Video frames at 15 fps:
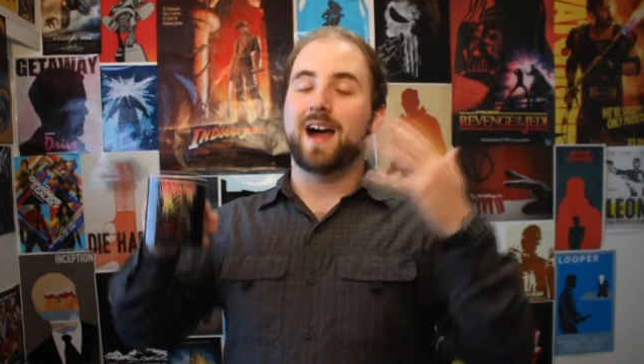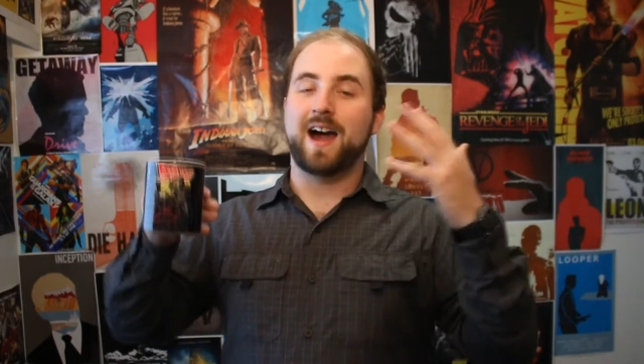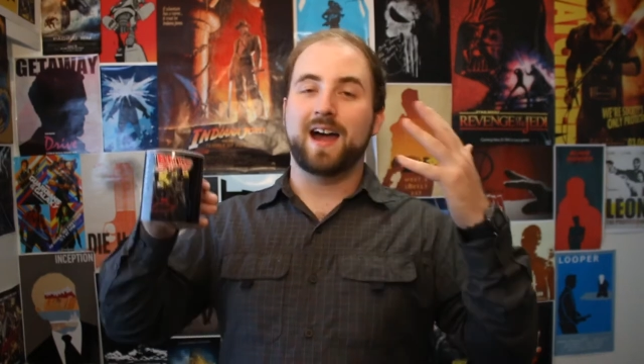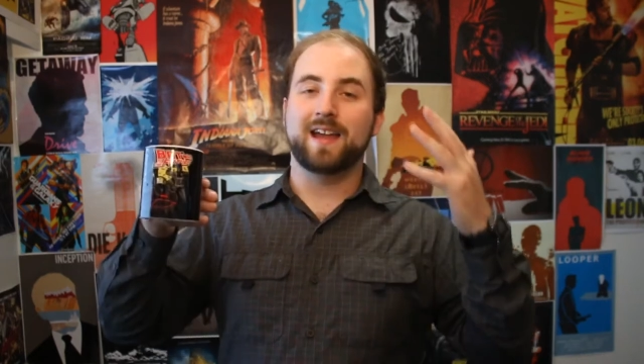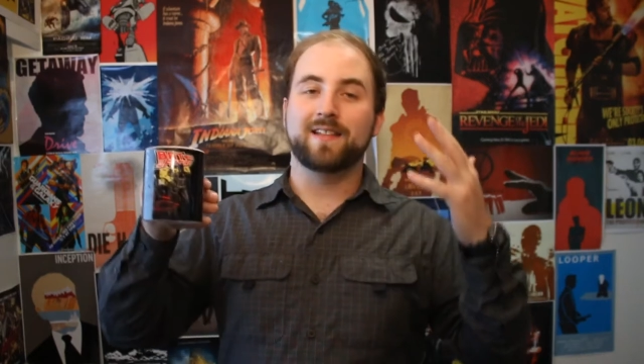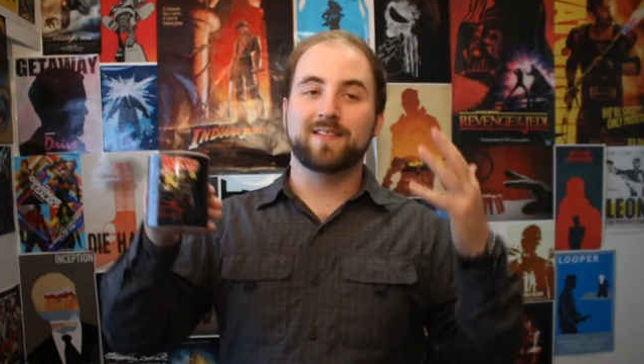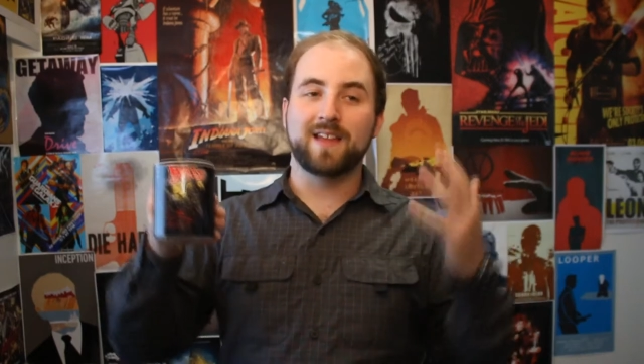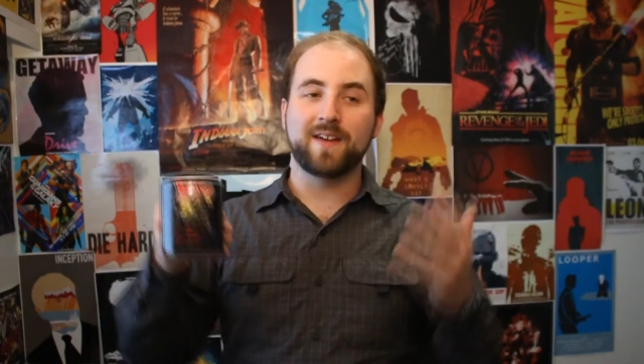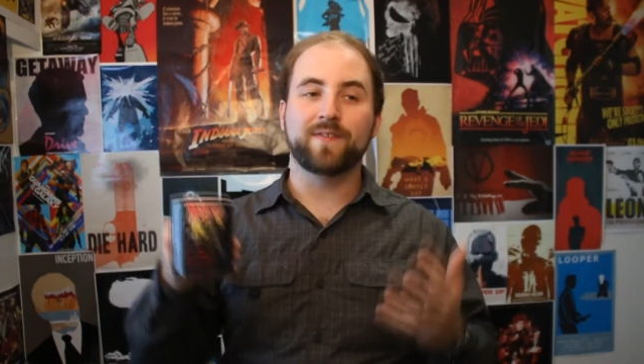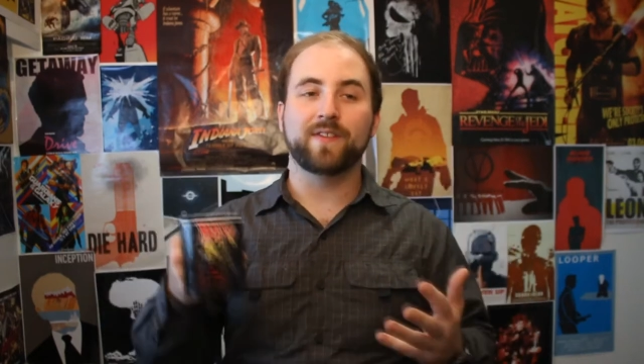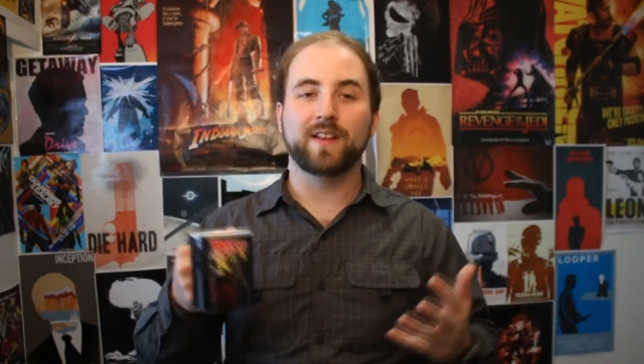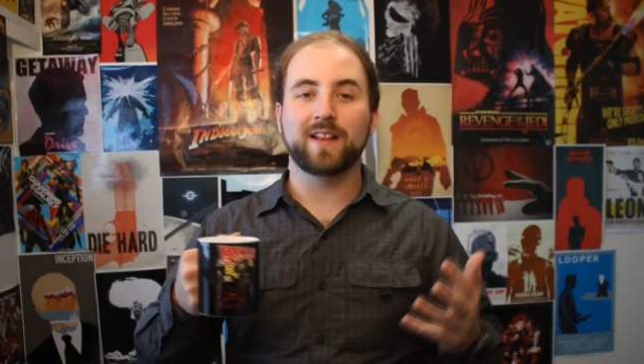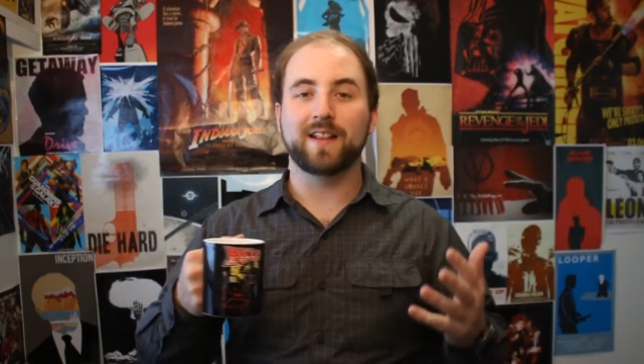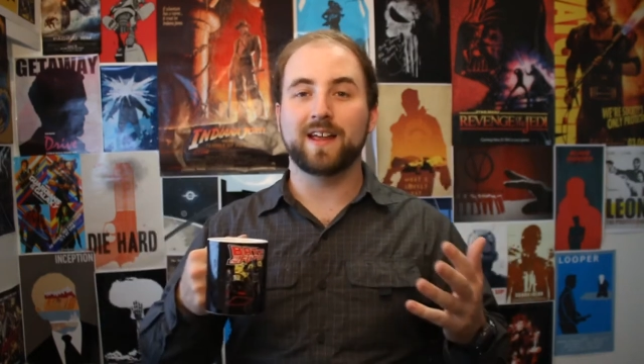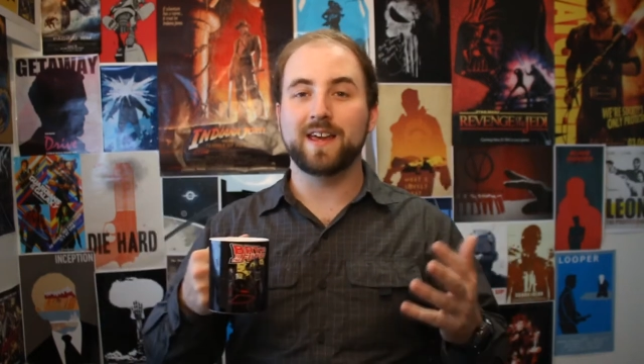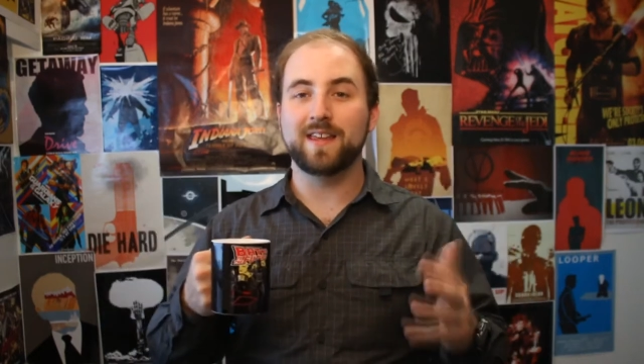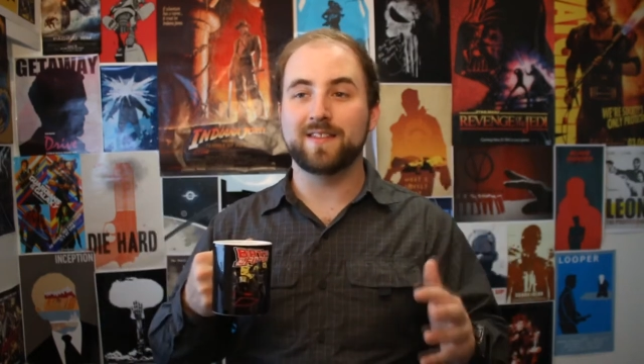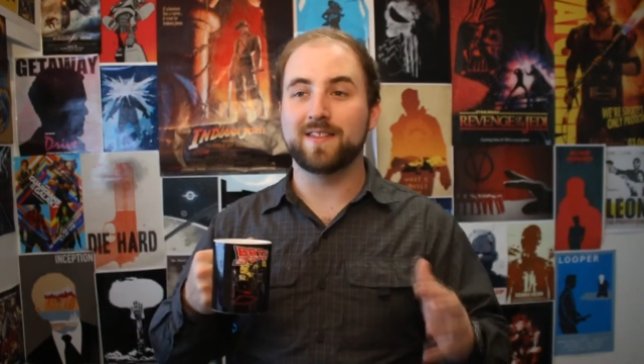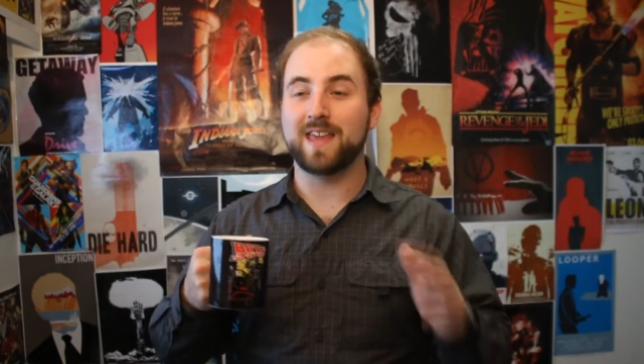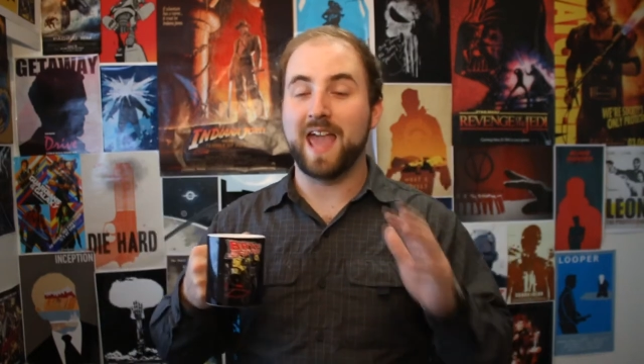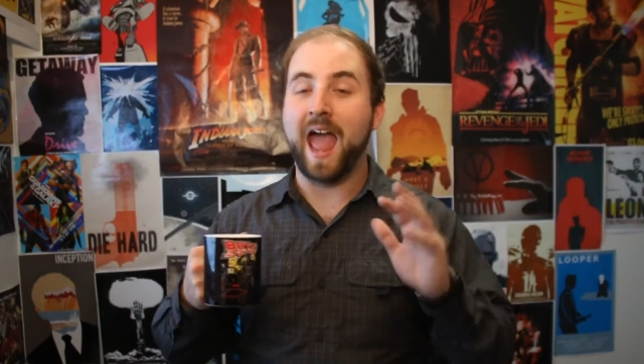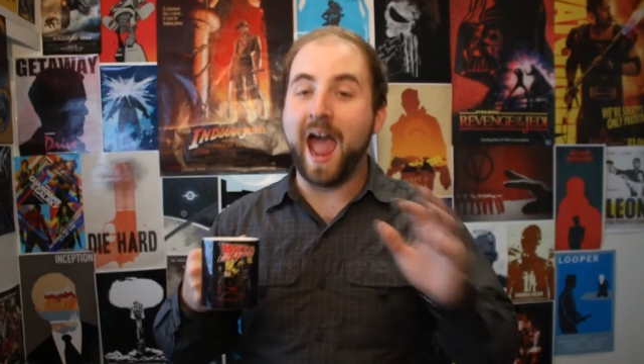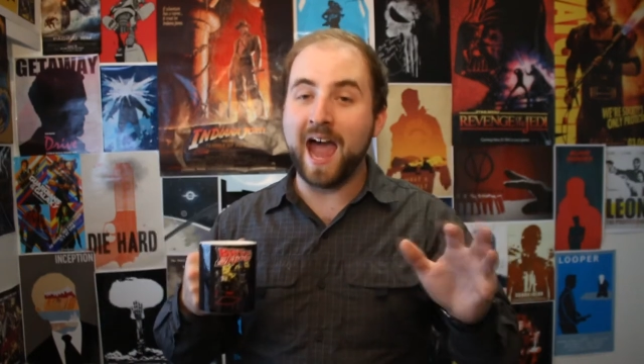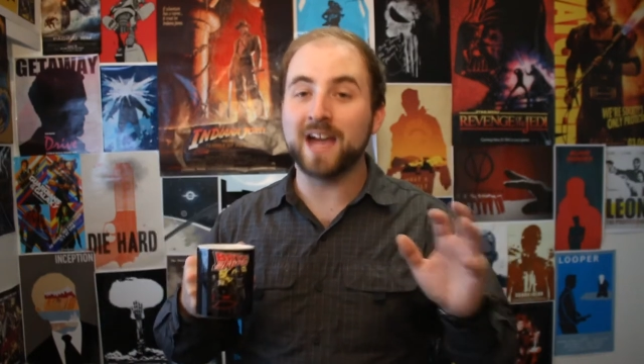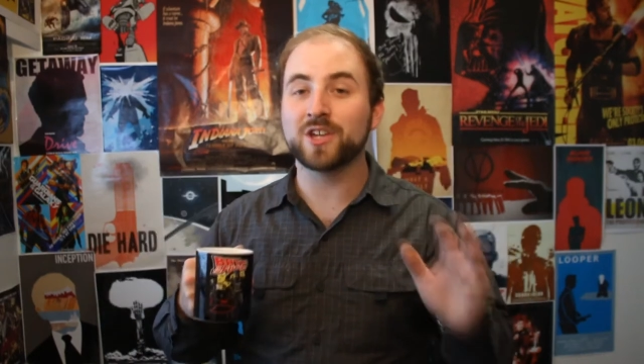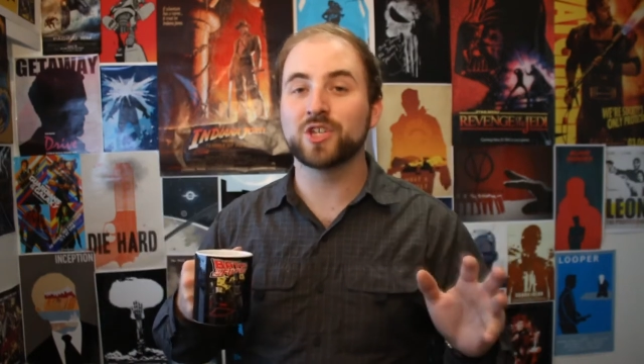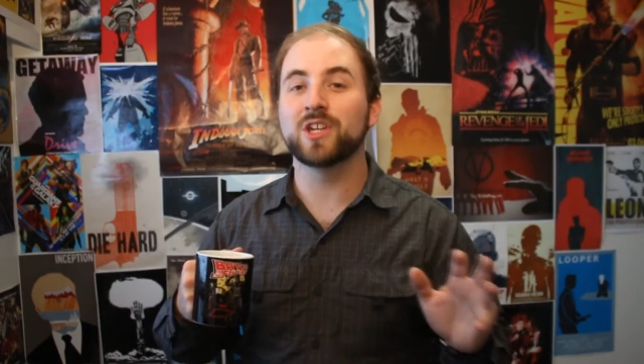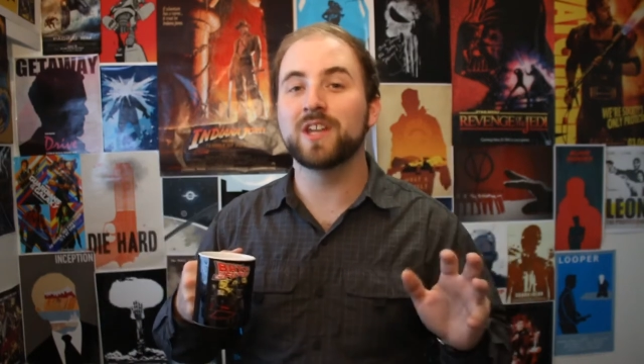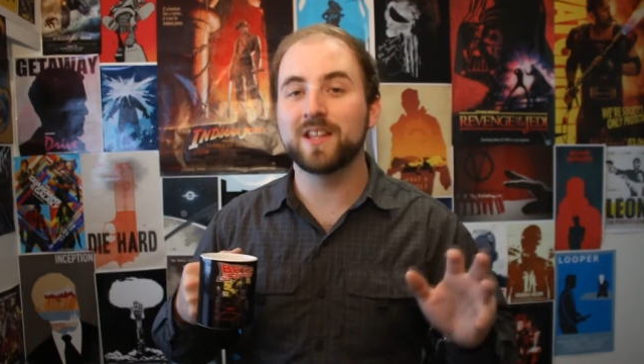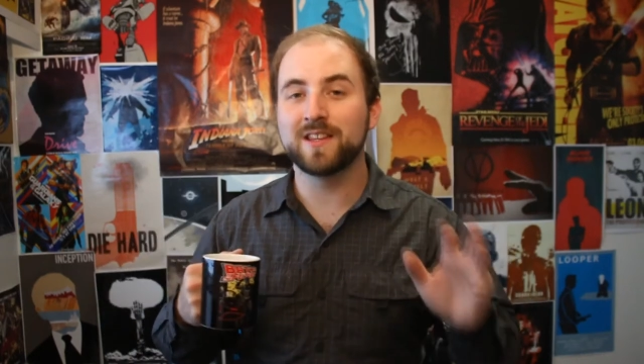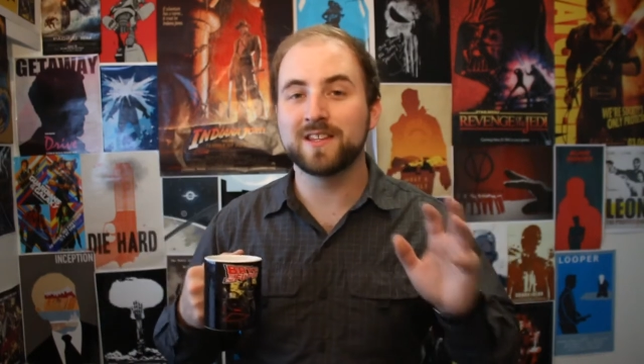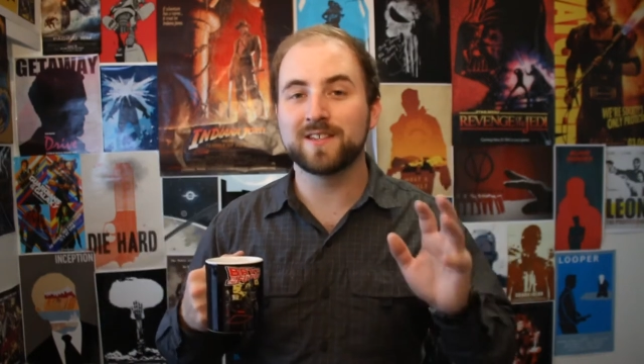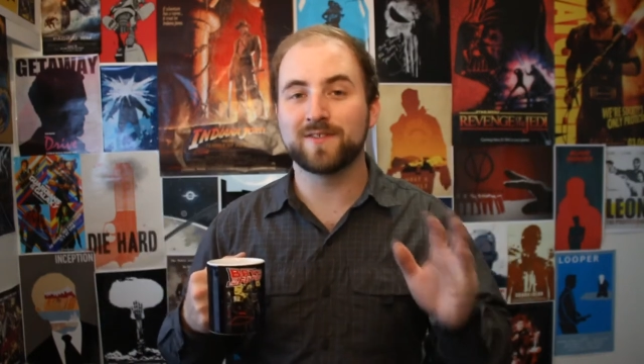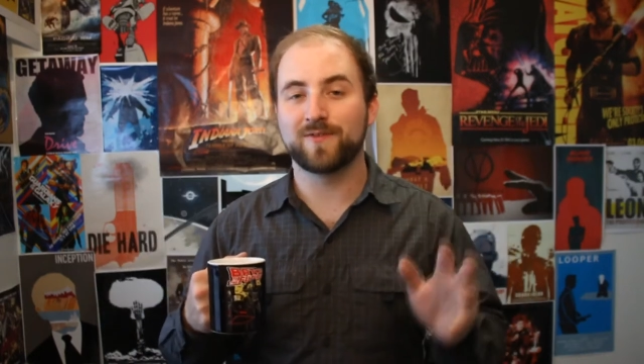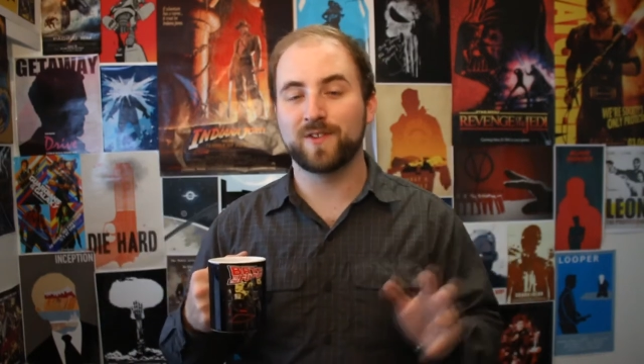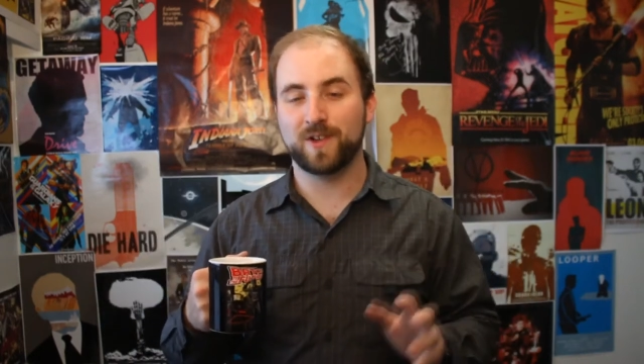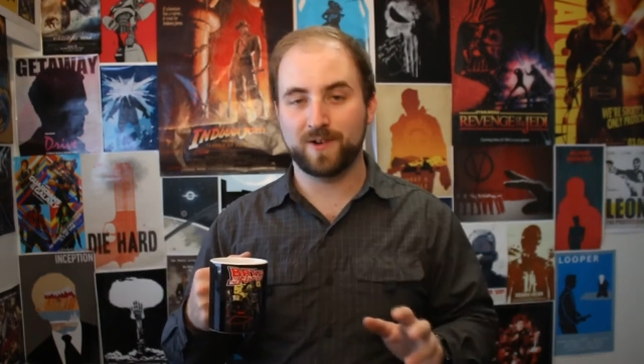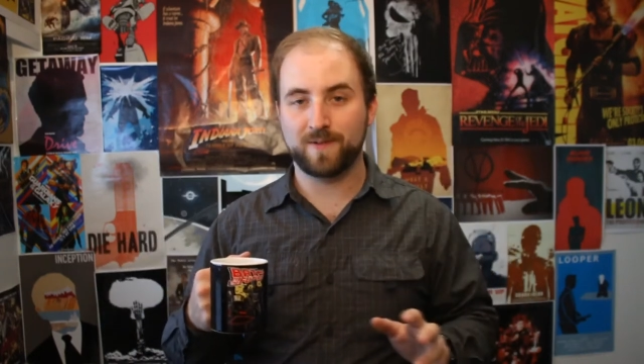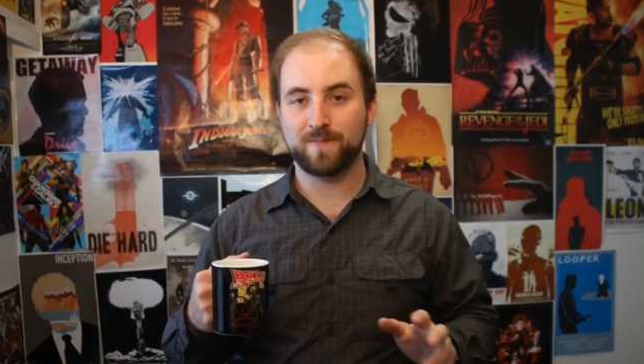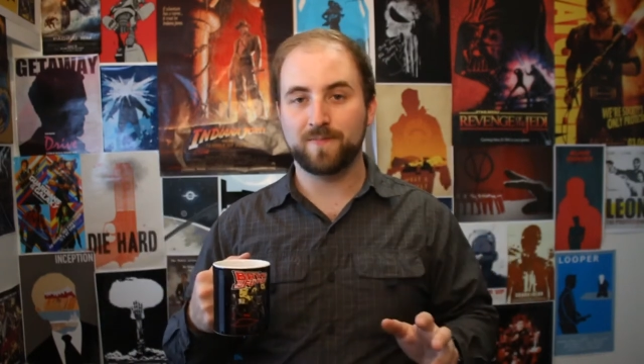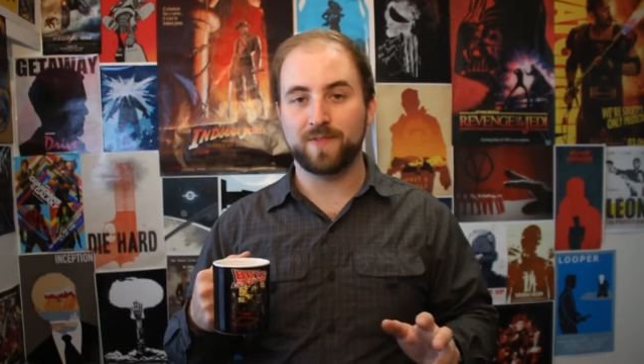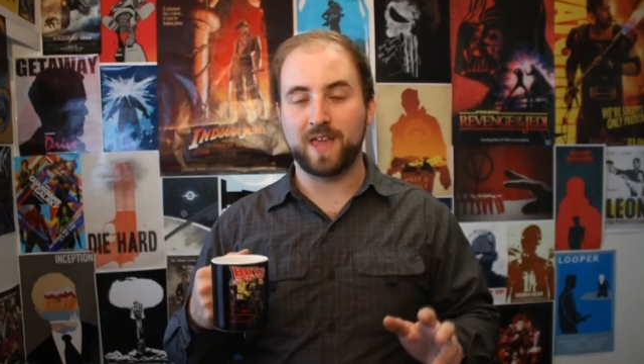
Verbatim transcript: I definitely like the action in this film.